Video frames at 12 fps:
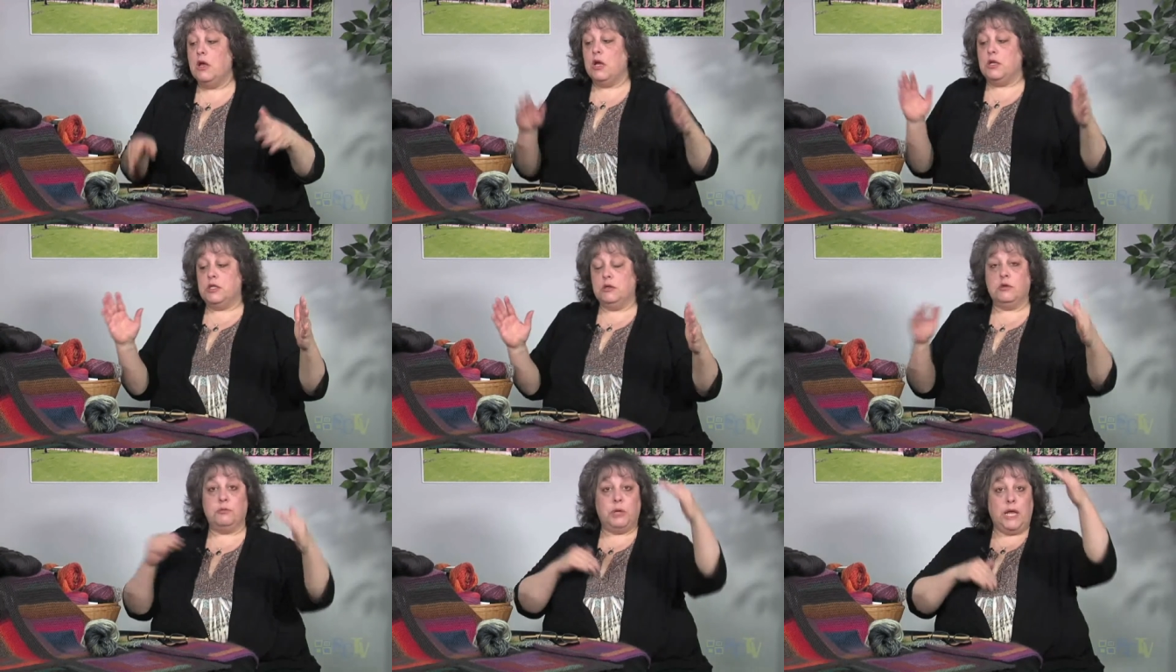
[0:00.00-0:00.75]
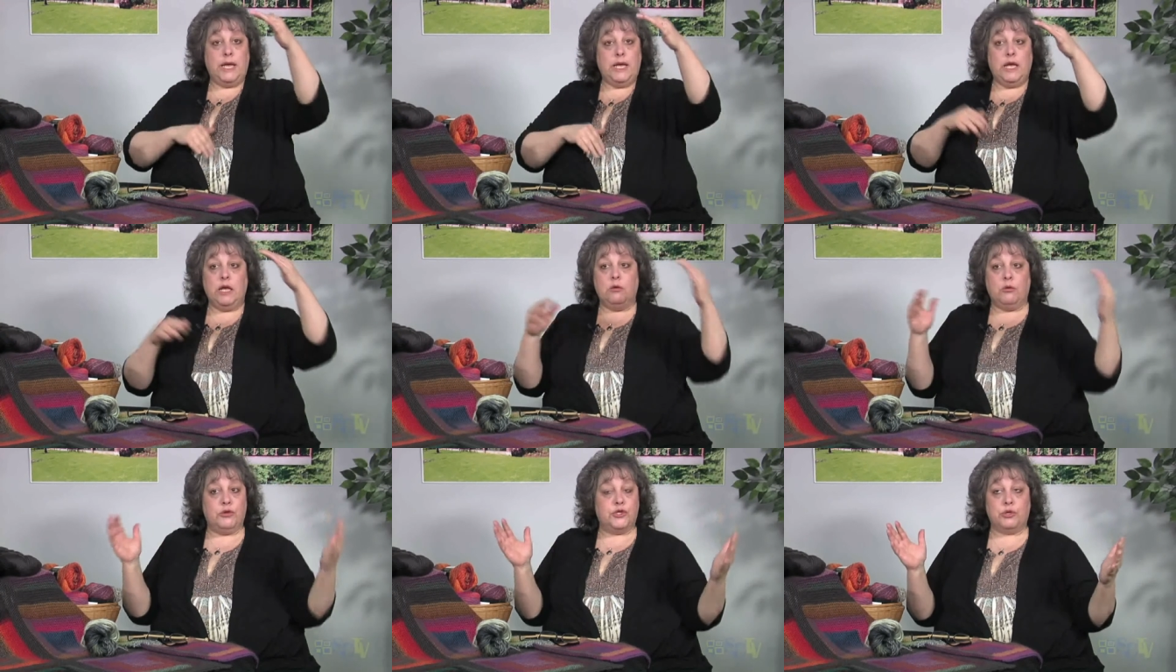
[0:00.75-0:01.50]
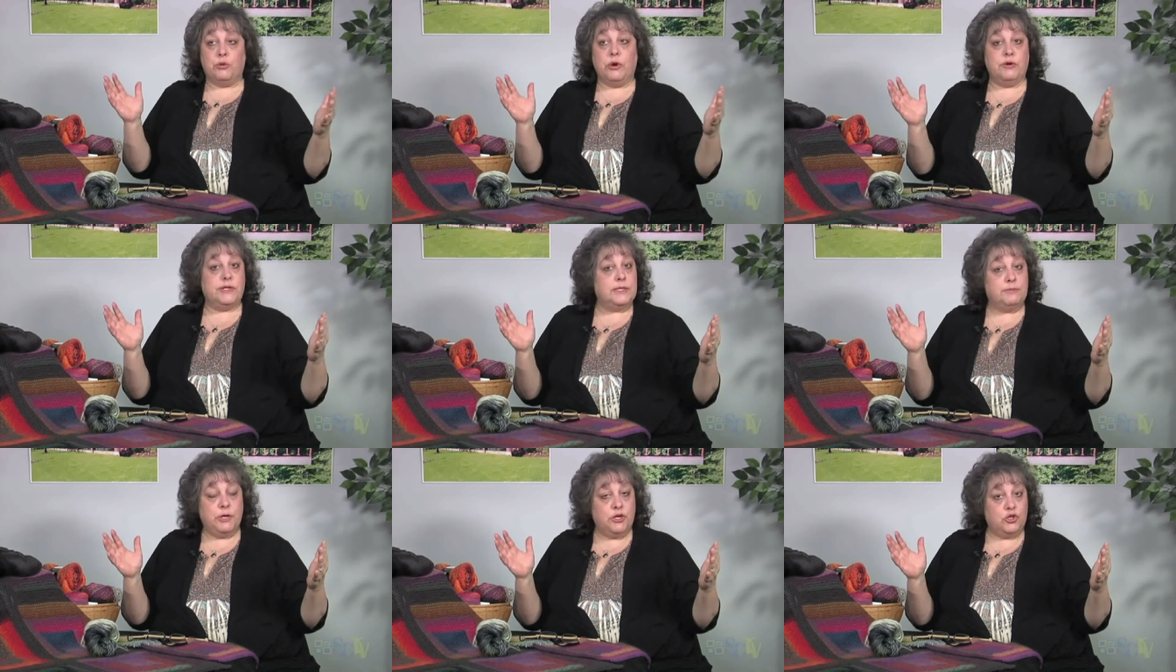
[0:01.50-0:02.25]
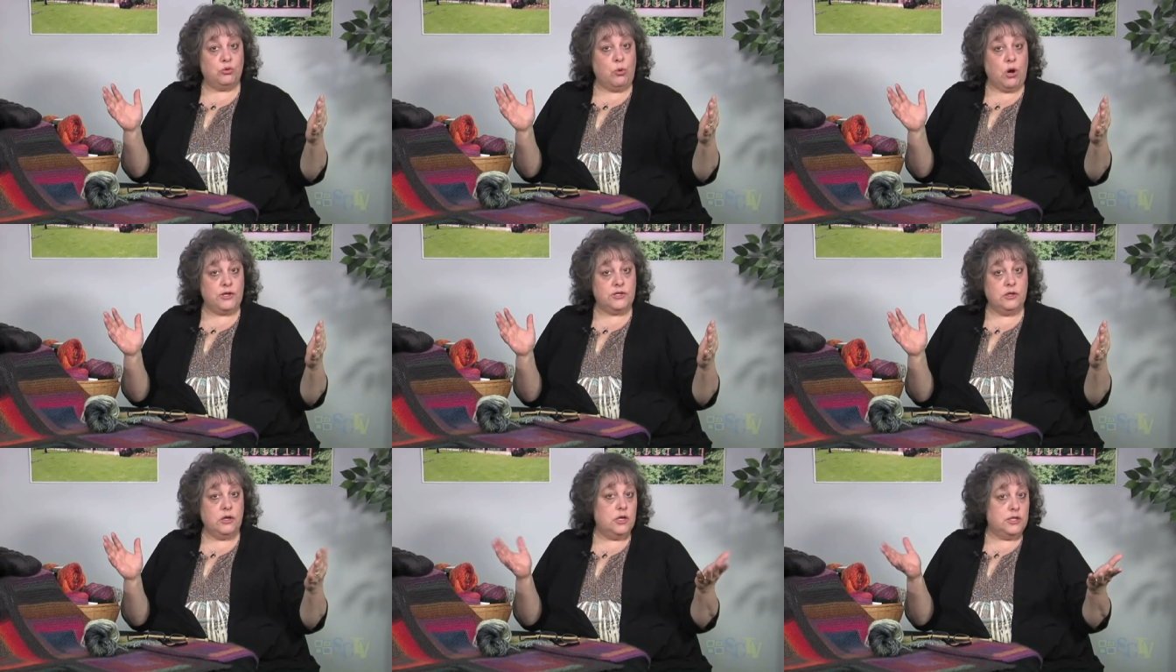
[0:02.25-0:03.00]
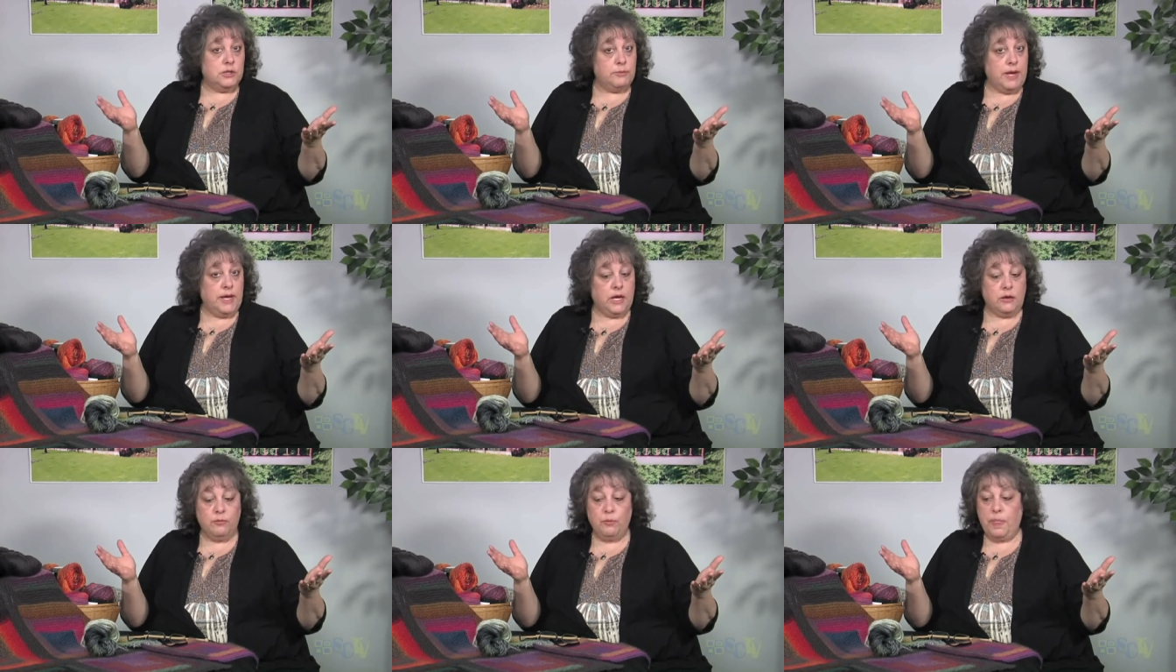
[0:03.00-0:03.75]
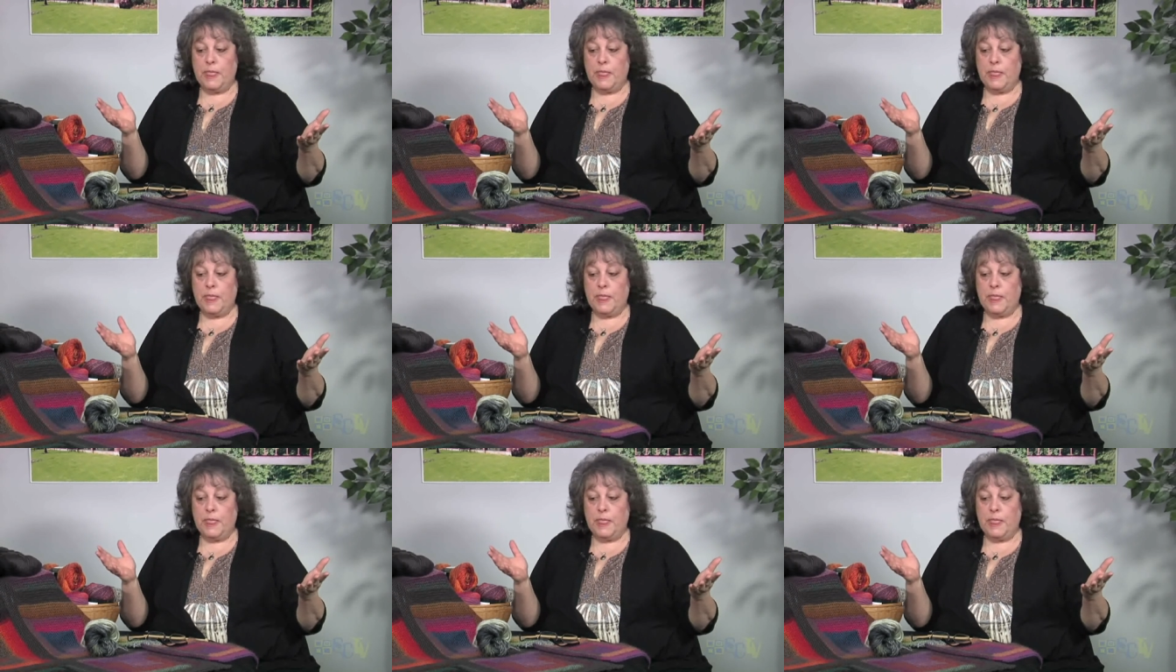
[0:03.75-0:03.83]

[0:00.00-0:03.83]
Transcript: until the blanket or the square is as big as you want to make it.